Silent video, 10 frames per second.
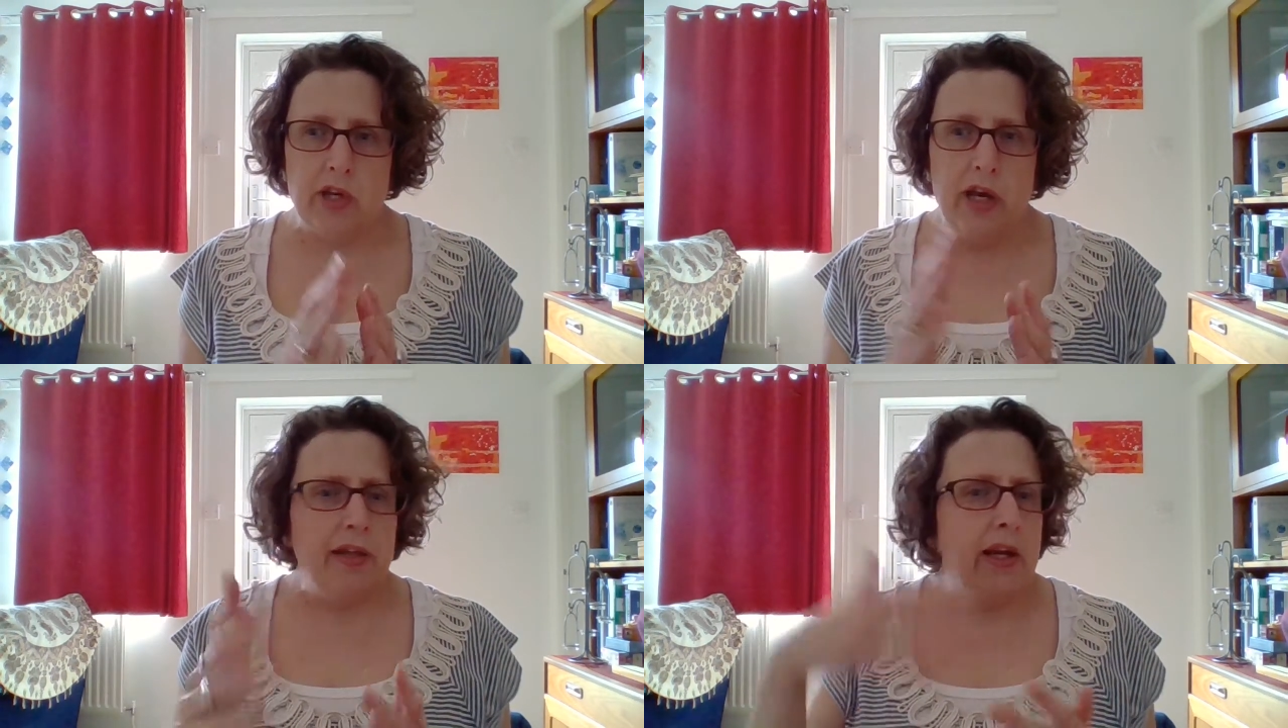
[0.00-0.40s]

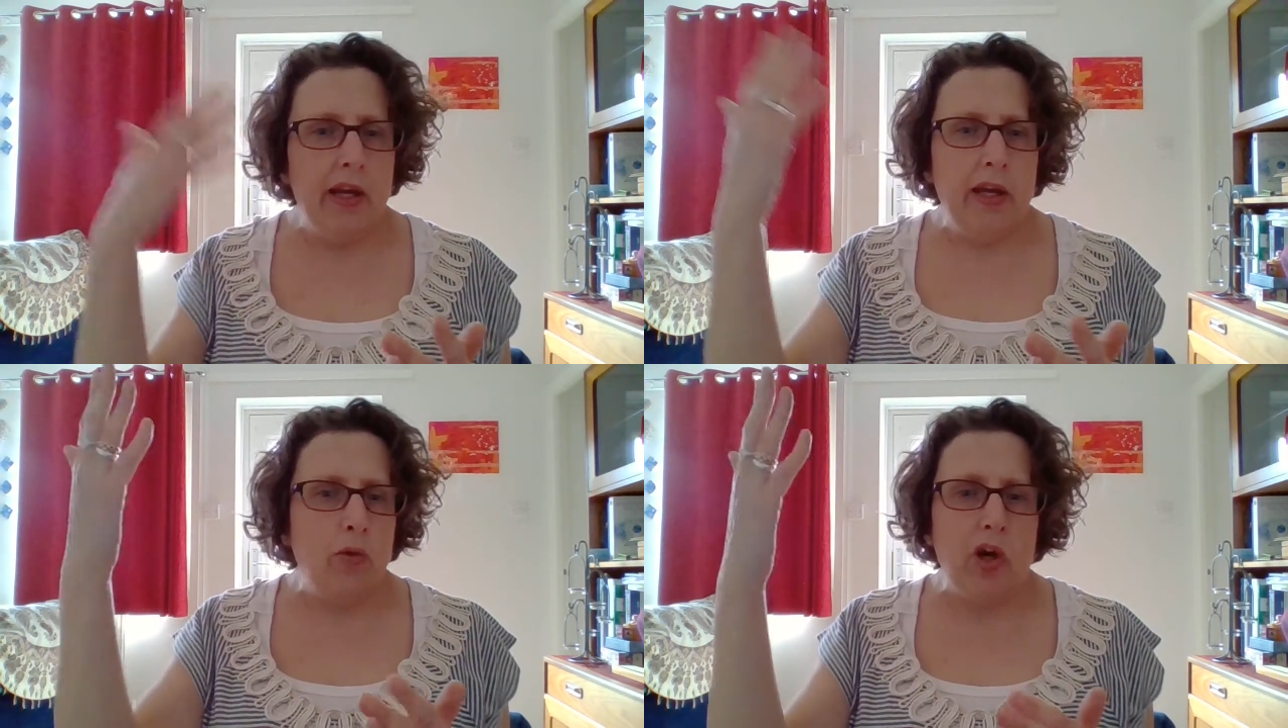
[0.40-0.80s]
And
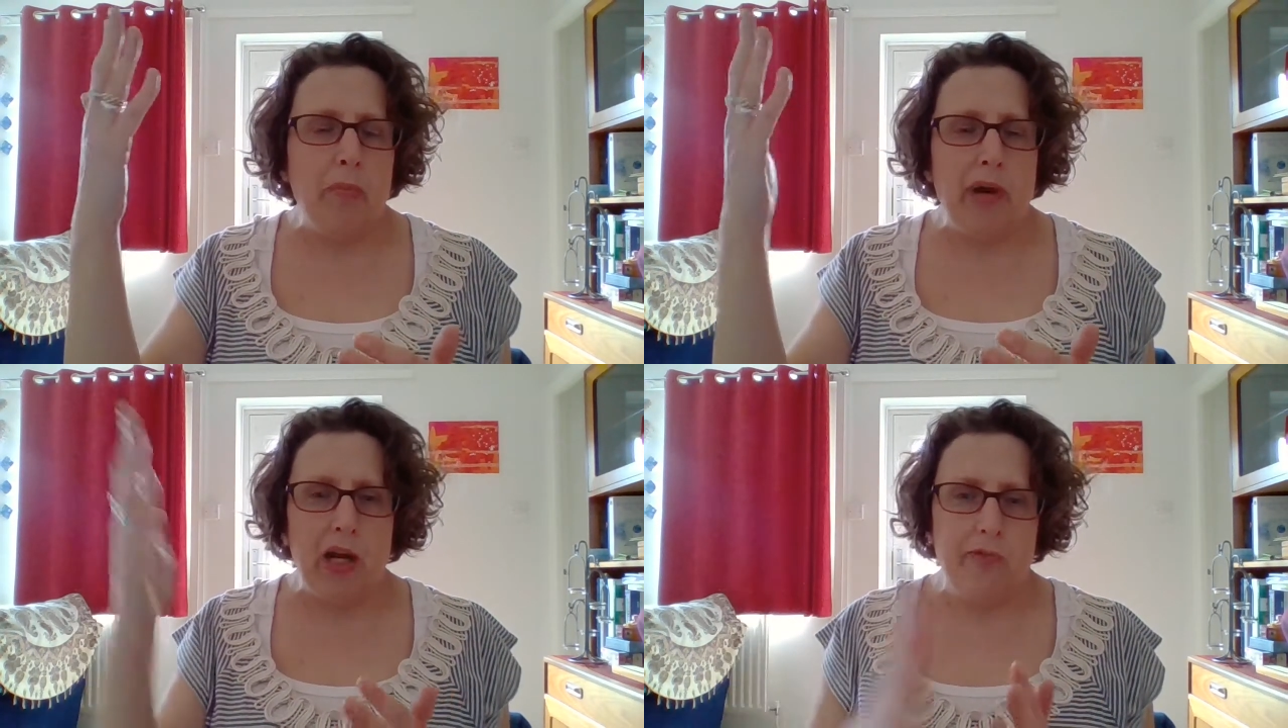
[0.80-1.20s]
it will come
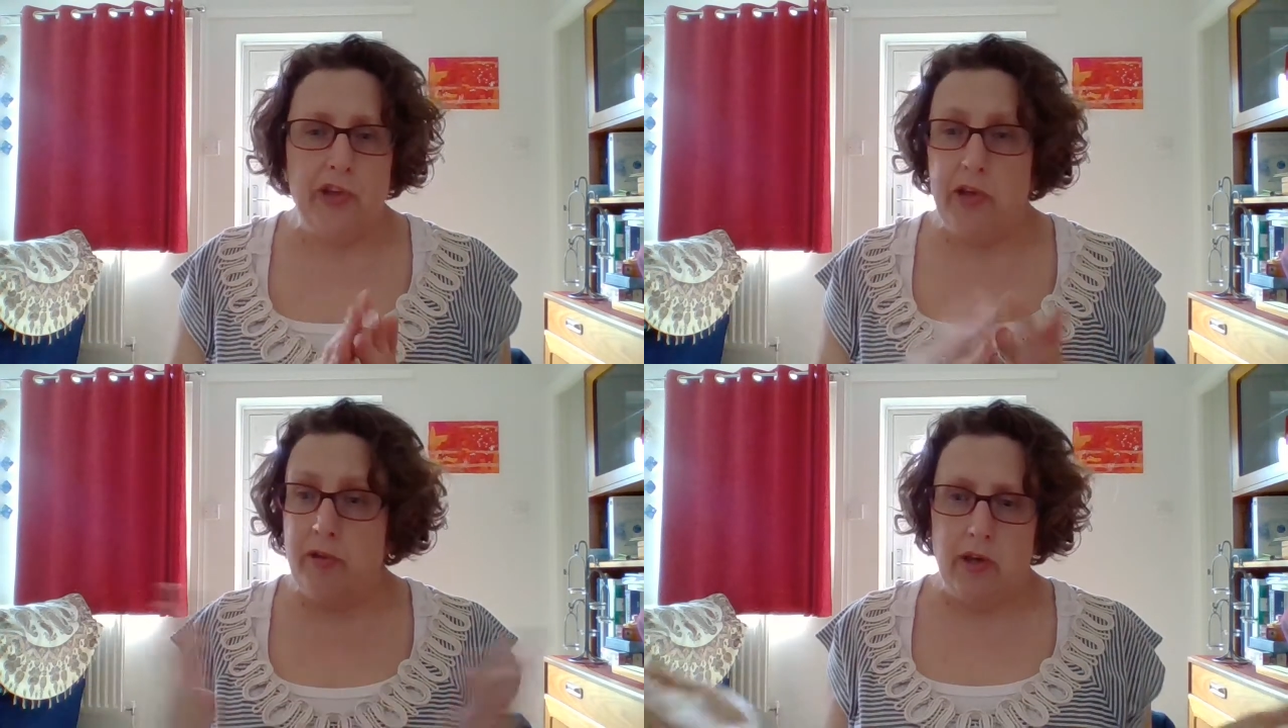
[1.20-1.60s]
back up for
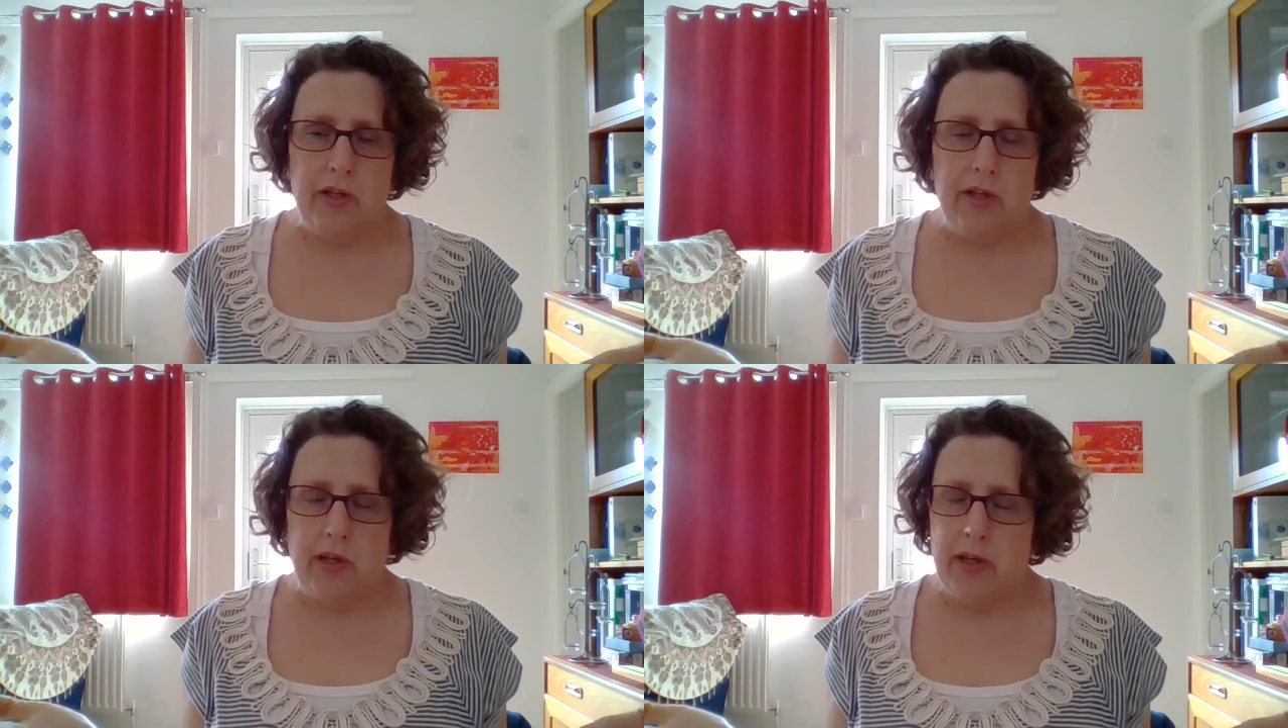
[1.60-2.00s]
you
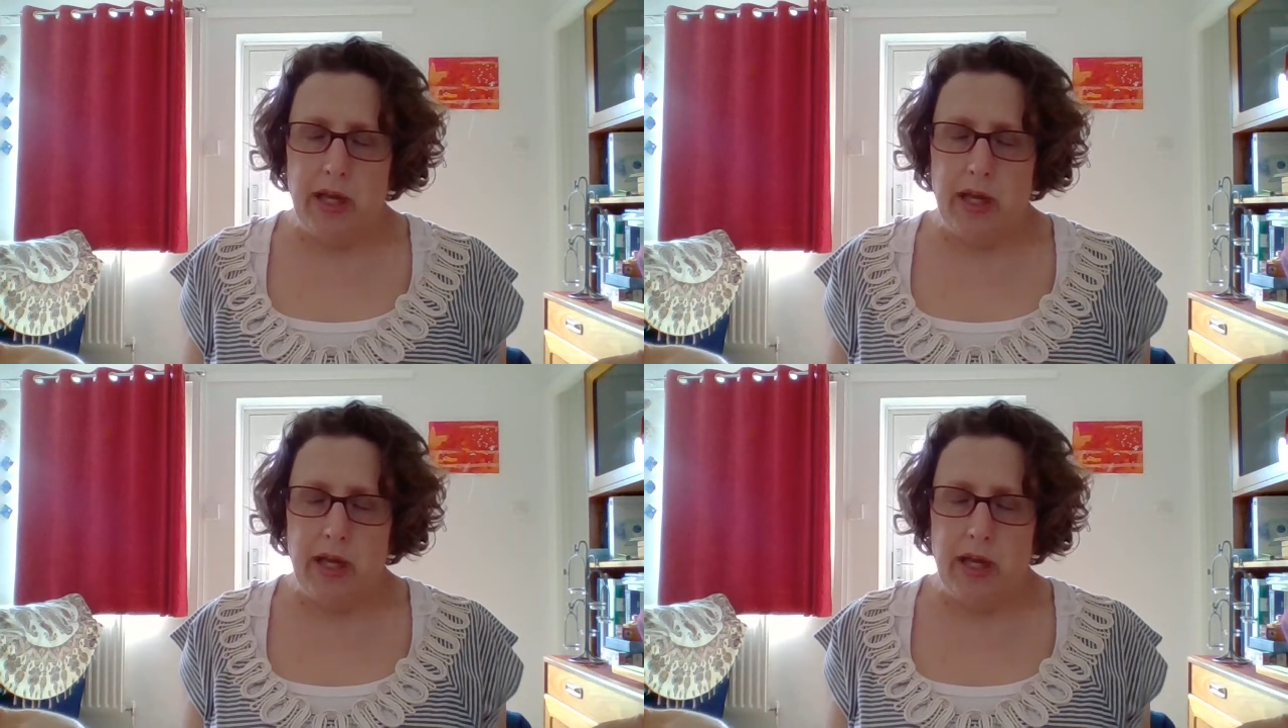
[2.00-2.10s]
like it